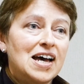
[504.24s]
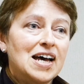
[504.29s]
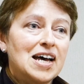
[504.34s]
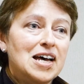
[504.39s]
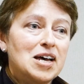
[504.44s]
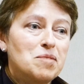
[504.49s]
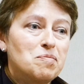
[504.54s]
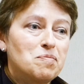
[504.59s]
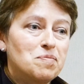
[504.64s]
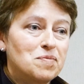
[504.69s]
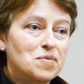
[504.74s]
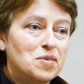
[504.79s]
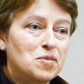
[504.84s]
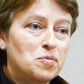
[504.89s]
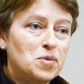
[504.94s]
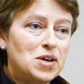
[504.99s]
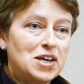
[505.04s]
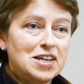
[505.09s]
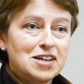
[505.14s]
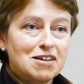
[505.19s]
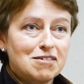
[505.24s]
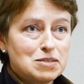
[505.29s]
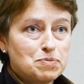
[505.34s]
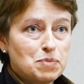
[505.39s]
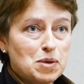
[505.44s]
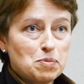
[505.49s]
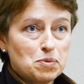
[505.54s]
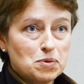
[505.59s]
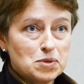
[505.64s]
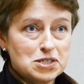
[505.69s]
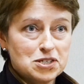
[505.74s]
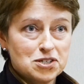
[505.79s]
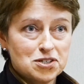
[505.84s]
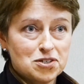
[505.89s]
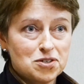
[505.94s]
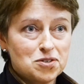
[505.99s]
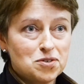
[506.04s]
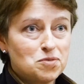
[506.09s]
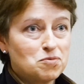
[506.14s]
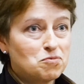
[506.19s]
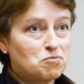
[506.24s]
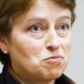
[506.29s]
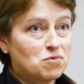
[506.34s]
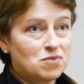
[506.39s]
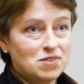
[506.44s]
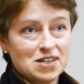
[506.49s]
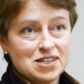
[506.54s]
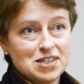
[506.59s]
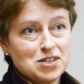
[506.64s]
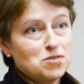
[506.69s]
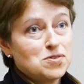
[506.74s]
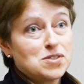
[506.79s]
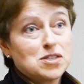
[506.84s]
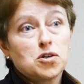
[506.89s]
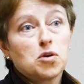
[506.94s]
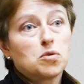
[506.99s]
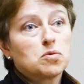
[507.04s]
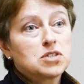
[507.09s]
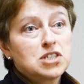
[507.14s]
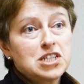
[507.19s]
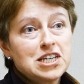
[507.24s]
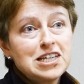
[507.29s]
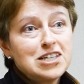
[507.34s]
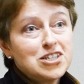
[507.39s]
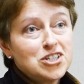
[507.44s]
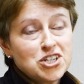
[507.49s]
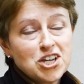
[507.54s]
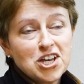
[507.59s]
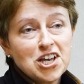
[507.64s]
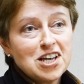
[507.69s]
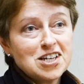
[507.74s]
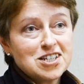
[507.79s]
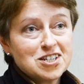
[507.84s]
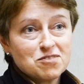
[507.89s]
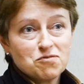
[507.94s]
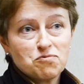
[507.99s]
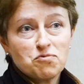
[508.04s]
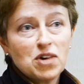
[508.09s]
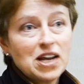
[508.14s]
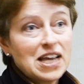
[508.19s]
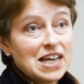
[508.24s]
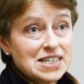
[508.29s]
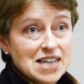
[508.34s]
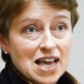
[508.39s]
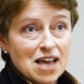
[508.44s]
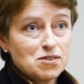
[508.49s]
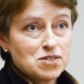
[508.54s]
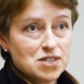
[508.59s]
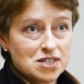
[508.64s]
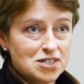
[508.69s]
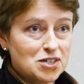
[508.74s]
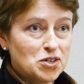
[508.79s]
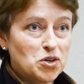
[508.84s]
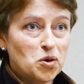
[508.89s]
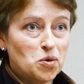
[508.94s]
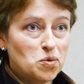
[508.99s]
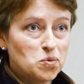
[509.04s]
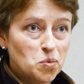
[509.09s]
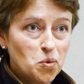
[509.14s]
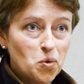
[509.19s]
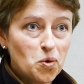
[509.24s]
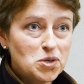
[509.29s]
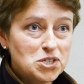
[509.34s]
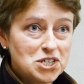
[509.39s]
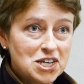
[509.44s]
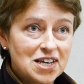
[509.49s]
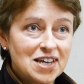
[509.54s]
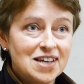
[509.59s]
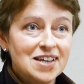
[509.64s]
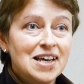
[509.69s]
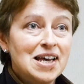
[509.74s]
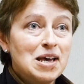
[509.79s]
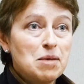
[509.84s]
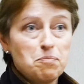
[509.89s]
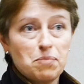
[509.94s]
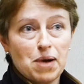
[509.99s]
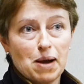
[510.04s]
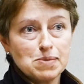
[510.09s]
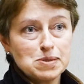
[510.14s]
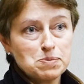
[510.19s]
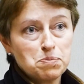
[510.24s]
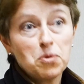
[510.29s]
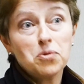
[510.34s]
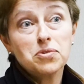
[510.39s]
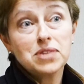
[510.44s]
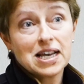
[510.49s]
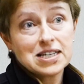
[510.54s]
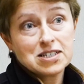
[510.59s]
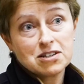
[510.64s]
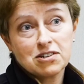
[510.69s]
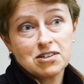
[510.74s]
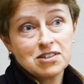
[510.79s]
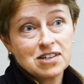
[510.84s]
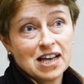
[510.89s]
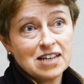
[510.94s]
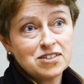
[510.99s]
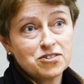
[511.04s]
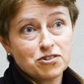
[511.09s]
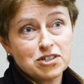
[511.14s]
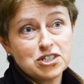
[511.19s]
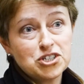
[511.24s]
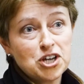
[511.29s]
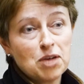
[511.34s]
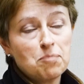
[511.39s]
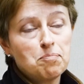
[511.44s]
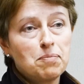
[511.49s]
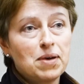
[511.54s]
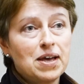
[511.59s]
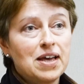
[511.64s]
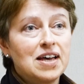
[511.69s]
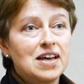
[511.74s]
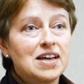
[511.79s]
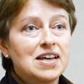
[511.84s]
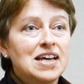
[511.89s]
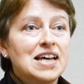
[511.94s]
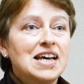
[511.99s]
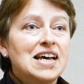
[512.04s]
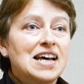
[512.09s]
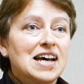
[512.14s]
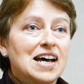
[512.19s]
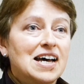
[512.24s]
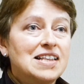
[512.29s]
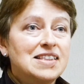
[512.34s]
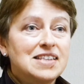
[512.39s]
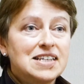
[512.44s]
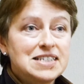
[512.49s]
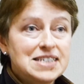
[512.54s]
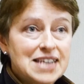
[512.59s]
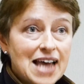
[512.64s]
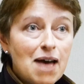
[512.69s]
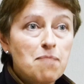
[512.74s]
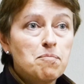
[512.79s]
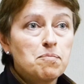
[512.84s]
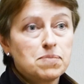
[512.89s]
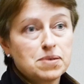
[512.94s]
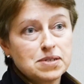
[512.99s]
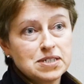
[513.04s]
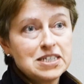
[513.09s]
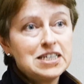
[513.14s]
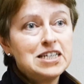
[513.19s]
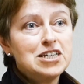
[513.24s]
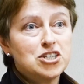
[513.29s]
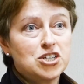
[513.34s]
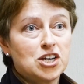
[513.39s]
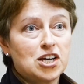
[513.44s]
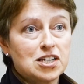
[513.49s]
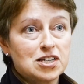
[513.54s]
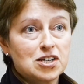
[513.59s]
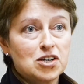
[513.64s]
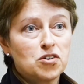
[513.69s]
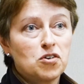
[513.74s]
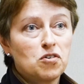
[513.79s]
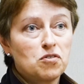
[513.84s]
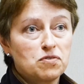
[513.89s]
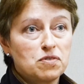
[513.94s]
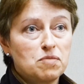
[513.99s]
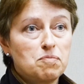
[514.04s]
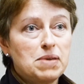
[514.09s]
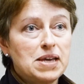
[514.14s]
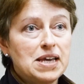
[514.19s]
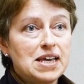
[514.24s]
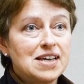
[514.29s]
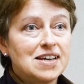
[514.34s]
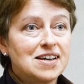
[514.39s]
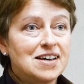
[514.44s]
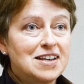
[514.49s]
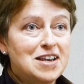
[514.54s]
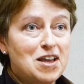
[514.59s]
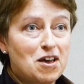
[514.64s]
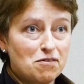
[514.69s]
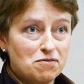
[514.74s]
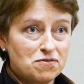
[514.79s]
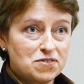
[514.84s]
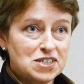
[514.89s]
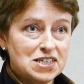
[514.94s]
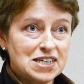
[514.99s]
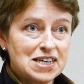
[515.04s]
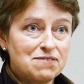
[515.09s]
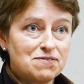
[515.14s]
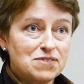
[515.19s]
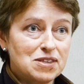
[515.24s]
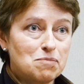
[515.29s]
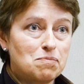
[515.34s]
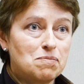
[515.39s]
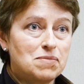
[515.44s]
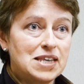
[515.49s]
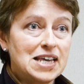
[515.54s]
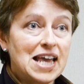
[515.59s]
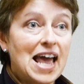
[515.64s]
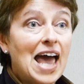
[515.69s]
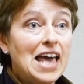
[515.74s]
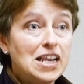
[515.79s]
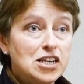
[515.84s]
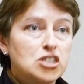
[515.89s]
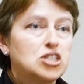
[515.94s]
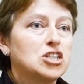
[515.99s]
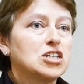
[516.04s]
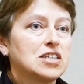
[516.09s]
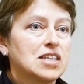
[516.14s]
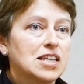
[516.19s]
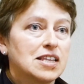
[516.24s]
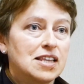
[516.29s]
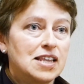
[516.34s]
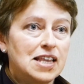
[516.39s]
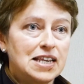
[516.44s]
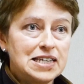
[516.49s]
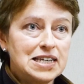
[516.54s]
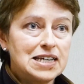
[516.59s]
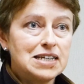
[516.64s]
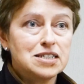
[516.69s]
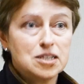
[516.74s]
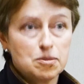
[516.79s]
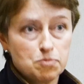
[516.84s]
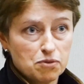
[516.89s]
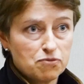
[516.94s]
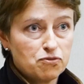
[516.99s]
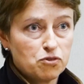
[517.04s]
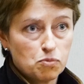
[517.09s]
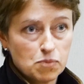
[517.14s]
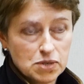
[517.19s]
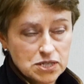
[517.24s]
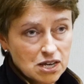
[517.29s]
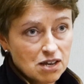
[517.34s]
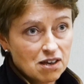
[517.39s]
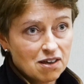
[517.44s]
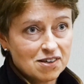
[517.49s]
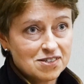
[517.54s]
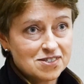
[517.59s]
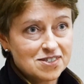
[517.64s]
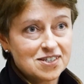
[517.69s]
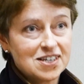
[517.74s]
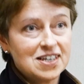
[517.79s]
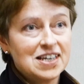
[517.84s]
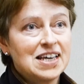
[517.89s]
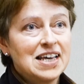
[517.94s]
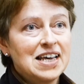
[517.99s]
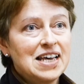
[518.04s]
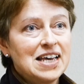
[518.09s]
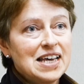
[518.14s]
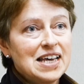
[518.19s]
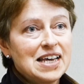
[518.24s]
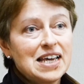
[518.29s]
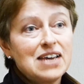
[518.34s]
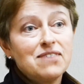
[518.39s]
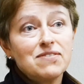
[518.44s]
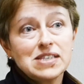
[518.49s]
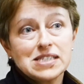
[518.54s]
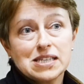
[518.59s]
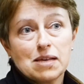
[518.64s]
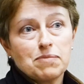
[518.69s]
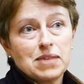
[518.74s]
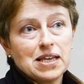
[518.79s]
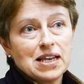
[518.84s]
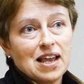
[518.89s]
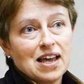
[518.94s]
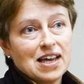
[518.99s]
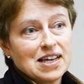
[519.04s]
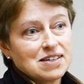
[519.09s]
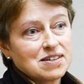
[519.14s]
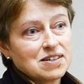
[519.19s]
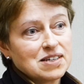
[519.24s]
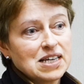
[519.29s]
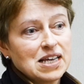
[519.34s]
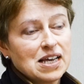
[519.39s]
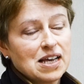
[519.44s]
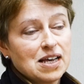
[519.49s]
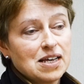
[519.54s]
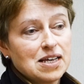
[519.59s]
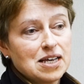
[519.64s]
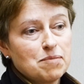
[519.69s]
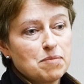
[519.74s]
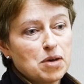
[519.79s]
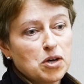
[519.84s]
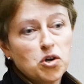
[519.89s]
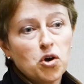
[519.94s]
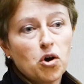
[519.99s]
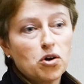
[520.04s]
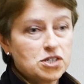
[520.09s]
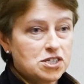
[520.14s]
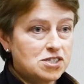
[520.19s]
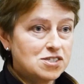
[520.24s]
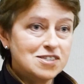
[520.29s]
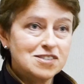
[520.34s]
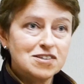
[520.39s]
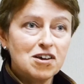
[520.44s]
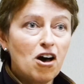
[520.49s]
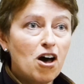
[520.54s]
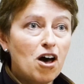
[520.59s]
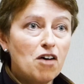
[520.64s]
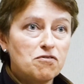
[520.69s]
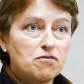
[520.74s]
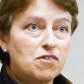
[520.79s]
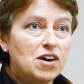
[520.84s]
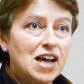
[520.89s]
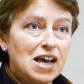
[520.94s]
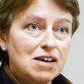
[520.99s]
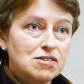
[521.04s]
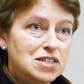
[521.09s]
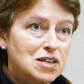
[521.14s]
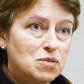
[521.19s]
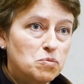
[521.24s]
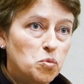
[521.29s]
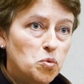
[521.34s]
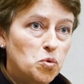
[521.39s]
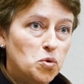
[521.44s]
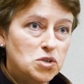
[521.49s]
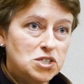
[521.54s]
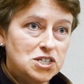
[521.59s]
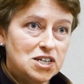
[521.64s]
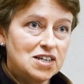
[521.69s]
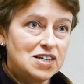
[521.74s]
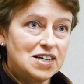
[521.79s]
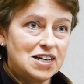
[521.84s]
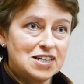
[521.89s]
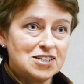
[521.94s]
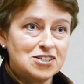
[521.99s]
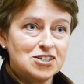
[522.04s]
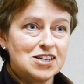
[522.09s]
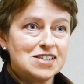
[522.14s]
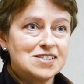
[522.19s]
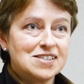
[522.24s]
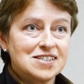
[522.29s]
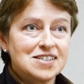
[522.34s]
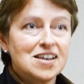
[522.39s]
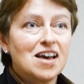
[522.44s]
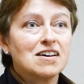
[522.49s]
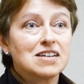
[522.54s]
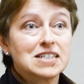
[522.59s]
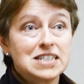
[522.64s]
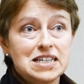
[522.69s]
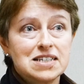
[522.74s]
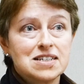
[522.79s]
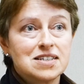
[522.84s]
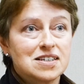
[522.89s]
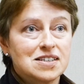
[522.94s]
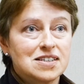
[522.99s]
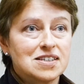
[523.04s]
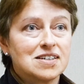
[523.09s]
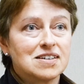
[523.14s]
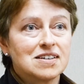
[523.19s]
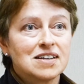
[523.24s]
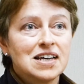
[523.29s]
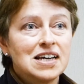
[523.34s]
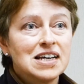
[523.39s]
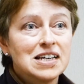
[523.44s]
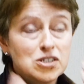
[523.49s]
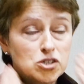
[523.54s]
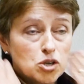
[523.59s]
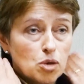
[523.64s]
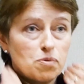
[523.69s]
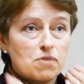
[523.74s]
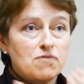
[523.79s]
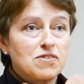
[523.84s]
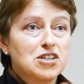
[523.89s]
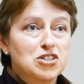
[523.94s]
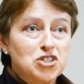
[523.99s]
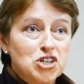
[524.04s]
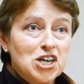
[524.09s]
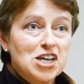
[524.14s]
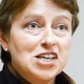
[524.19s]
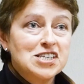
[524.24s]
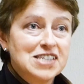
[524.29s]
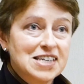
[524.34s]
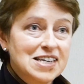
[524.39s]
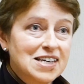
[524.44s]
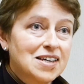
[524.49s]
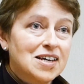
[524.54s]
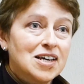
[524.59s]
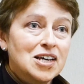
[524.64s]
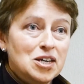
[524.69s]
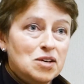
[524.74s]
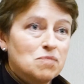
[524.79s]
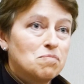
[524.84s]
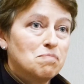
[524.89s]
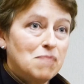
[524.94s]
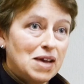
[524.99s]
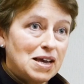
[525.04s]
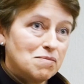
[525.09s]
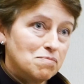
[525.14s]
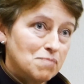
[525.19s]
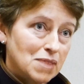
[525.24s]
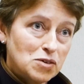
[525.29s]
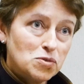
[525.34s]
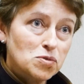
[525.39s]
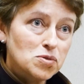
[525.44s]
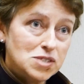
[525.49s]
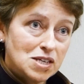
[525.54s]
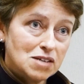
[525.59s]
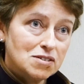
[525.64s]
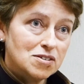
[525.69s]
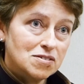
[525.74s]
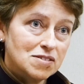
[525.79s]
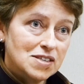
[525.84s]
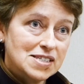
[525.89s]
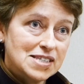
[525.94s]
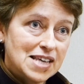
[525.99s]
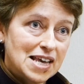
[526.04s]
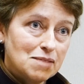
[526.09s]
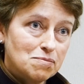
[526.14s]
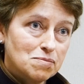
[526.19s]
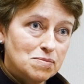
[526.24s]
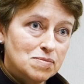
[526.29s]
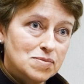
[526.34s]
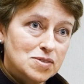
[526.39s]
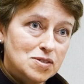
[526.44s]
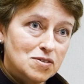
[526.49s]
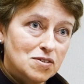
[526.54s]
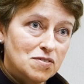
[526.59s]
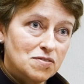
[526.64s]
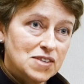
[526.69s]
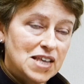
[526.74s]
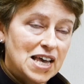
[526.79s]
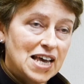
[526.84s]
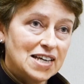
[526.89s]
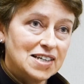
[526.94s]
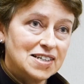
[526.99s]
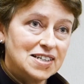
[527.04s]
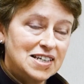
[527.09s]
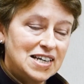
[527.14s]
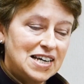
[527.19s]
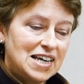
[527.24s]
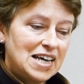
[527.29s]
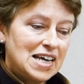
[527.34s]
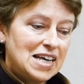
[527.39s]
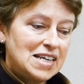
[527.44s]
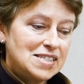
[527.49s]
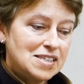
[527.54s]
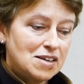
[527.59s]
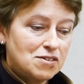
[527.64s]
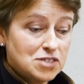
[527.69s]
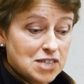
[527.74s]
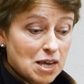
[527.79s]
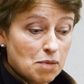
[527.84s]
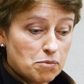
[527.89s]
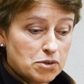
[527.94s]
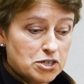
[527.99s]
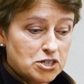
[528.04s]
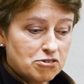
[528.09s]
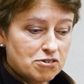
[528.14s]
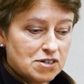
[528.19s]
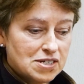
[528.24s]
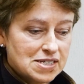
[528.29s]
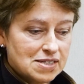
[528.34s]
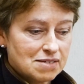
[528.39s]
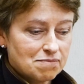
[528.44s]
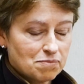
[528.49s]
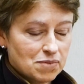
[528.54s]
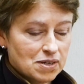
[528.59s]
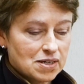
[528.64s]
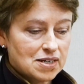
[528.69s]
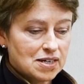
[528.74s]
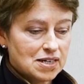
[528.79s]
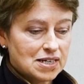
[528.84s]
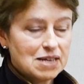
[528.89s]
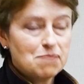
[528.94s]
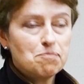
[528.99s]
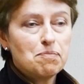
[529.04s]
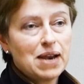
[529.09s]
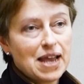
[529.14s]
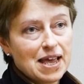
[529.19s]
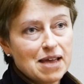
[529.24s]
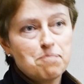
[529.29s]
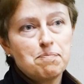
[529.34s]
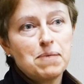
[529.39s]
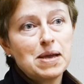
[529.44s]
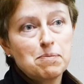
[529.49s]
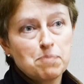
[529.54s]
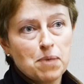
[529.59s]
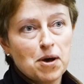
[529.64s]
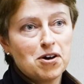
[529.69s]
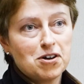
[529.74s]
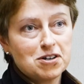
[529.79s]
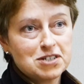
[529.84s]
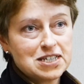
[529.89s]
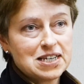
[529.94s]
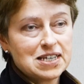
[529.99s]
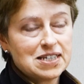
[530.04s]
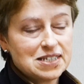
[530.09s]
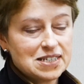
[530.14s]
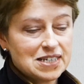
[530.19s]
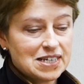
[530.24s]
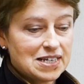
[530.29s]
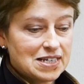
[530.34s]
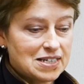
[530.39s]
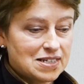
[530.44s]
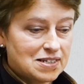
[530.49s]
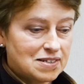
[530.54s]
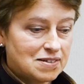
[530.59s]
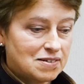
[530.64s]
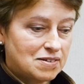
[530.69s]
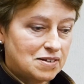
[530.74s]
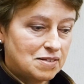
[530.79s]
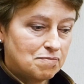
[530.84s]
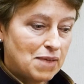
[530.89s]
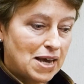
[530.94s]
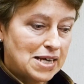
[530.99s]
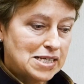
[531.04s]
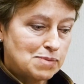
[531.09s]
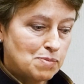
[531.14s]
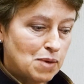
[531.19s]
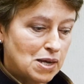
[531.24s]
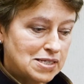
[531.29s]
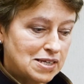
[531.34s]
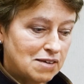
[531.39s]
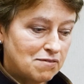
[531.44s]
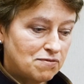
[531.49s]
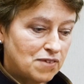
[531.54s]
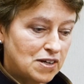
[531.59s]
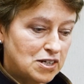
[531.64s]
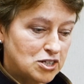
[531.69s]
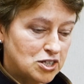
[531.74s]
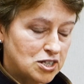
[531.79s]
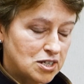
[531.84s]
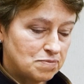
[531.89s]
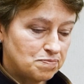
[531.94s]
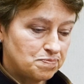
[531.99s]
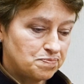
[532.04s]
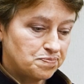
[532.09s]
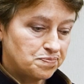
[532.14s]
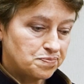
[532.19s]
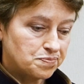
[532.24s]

um, we encourage people to use an old t-shirt, wring it out under cold water, perhaps put that on under a jumper, and the damp t-shirt can often be enough to give them the energy that they need to perform a task. Even something like um, a cotton scarf wrung out in water and just tucked into the top of the jersey may, may also do the same sort of thing. So temperature is, uh, can play a big part in, in maximising function.